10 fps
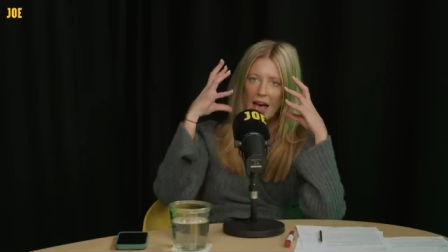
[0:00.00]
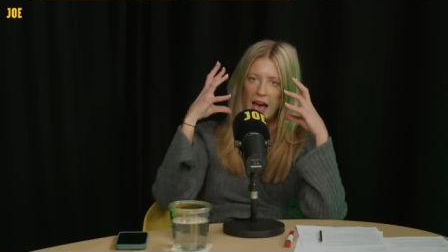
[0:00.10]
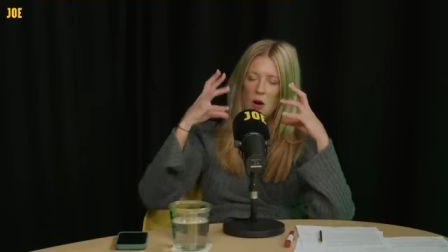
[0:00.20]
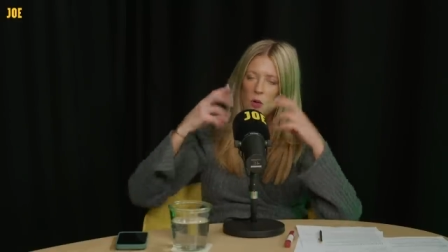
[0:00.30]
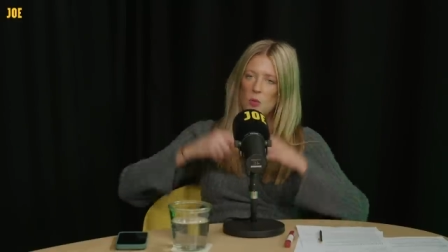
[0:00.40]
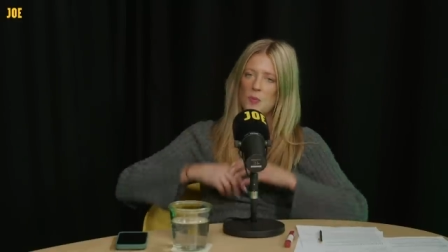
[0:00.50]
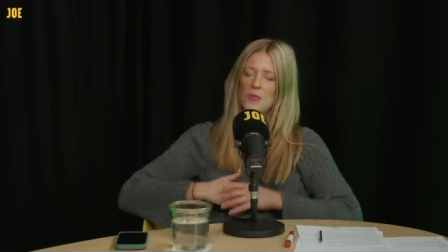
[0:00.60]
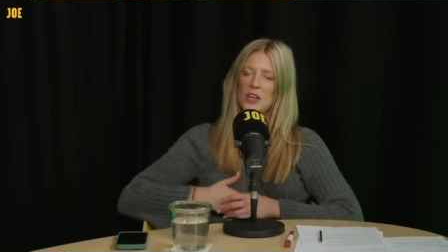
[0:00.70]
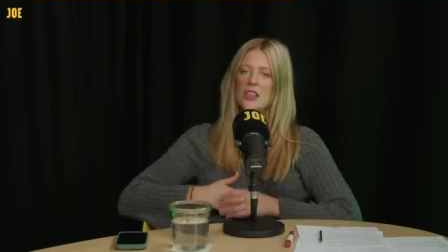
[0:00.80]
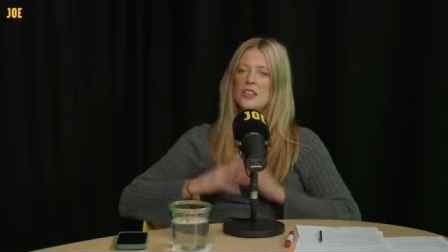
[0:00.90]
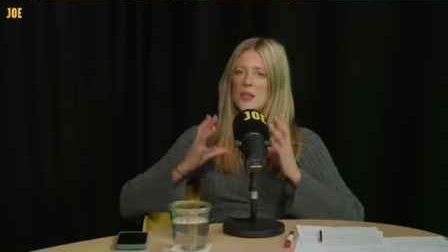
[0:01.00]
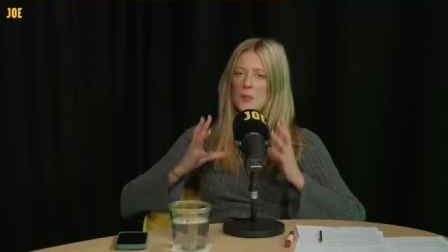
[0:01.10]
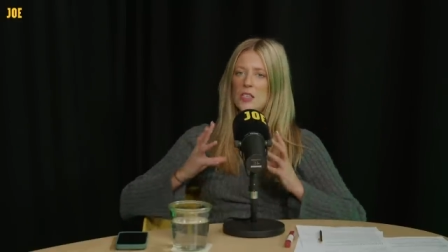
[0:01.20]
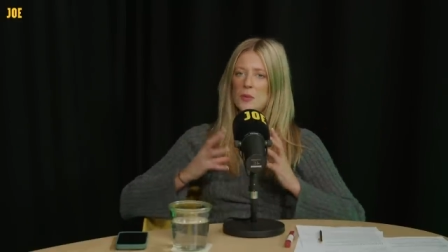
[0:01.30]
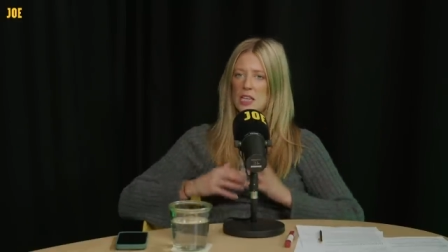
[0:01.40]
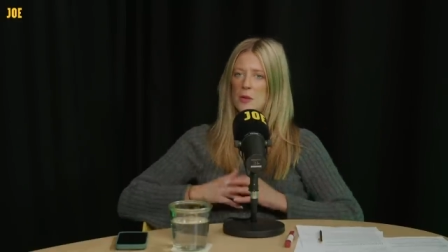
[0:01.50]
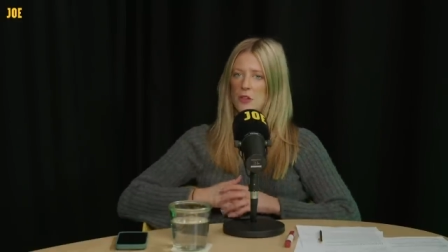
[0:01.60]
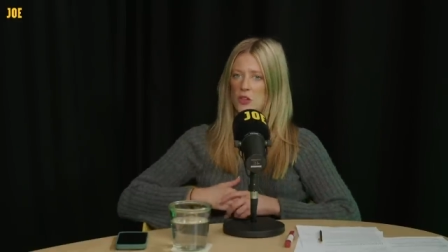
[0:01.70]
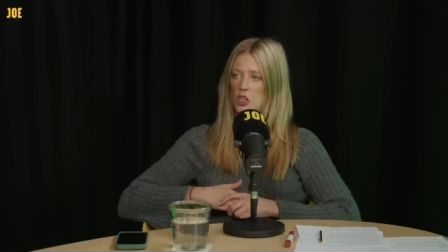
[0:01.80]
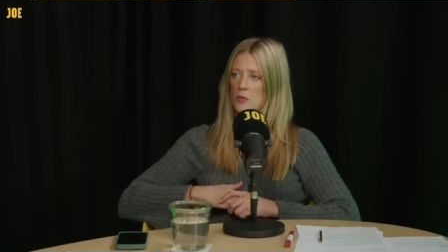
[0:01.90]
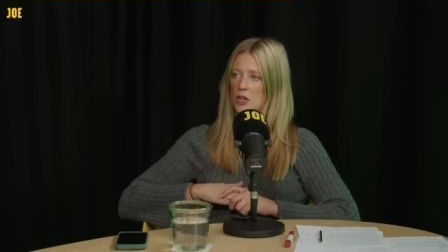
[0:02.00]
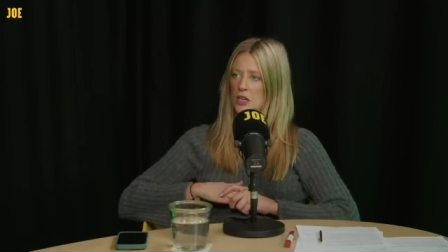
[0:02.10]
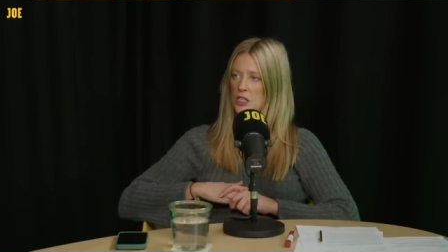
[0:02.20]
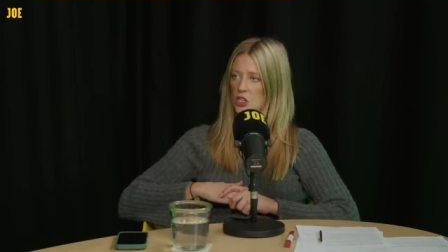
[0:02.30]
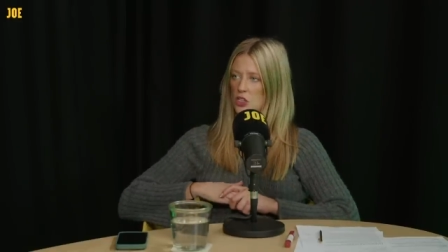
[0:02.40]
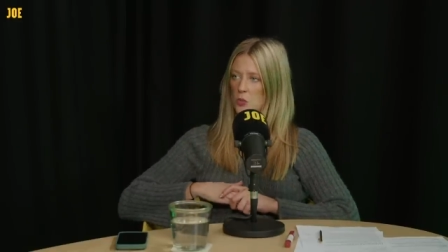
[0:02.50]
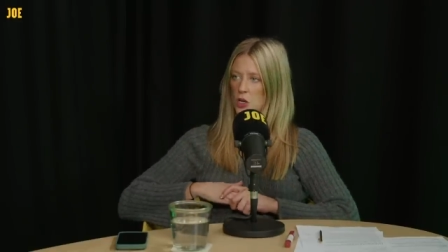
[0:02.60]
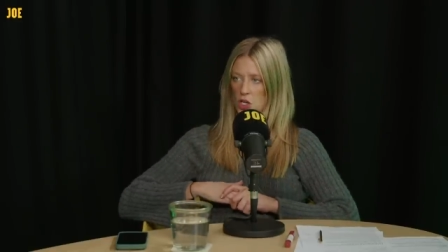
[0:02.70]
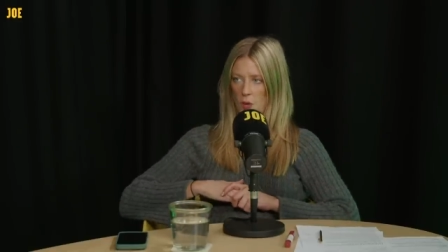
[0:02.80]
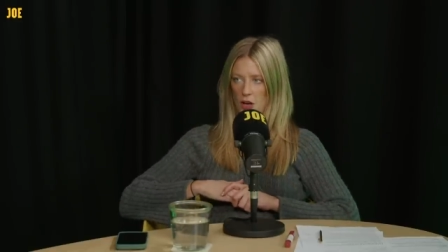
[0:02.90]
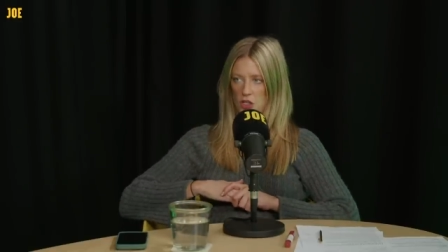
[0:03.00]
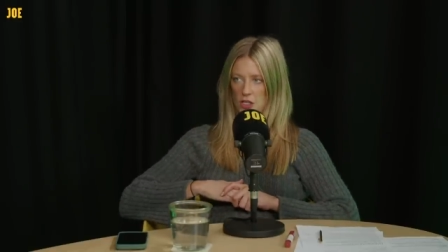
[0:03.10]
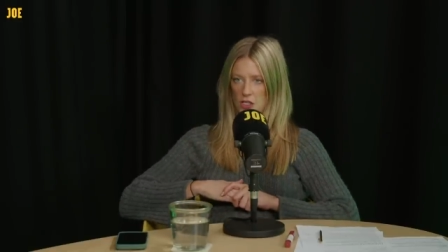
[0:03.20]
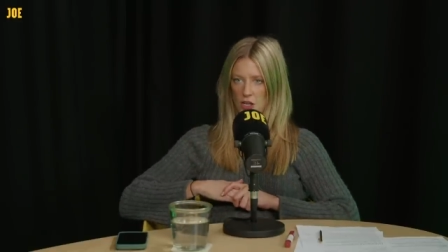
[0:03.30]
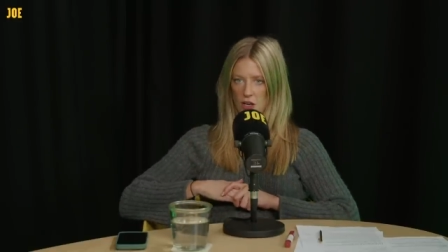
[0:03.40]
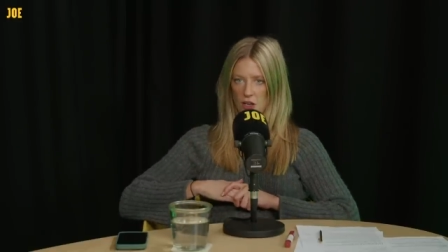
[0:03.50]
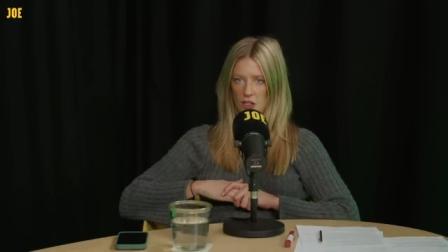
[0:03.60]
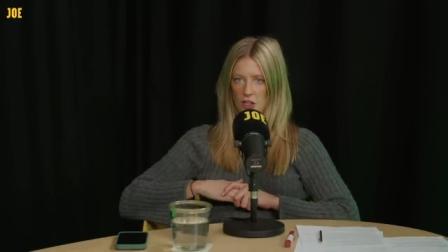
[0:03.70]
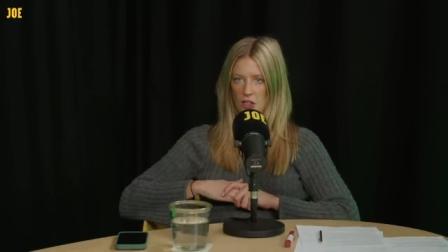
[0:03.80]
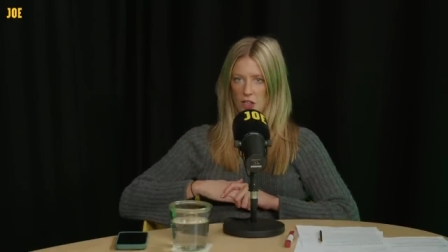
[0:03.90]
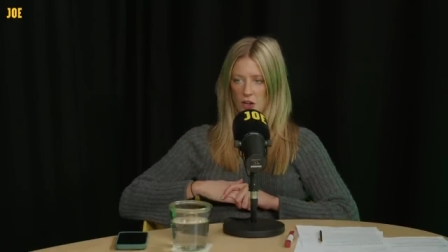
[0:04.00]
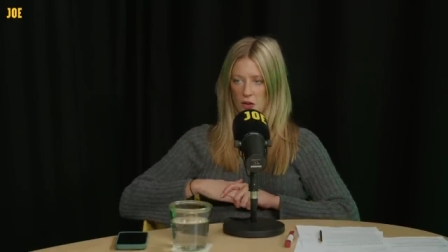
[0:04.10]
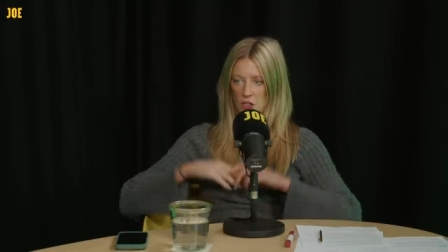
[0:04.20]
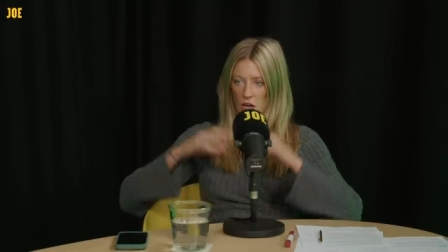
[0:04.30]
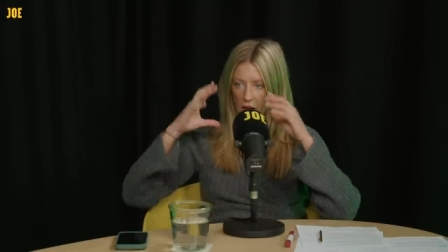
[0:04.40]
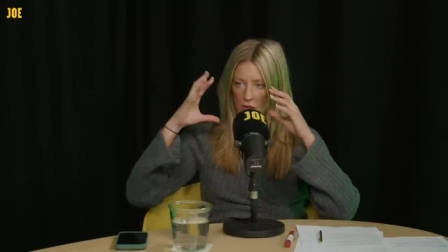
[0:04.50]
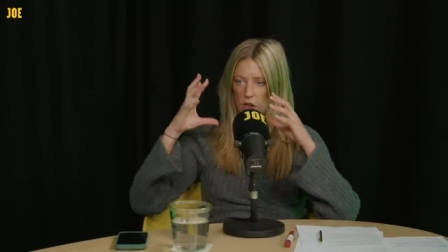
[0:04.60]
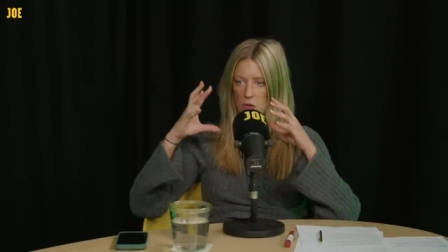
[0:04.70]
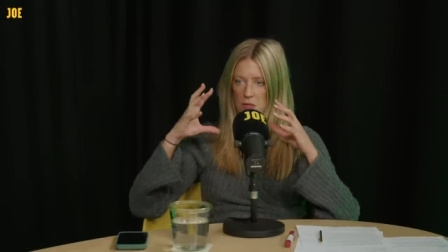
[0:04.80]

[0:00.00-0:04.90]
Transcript: how... There's something to be said about the human condition where you actually start going, yeah, I've got to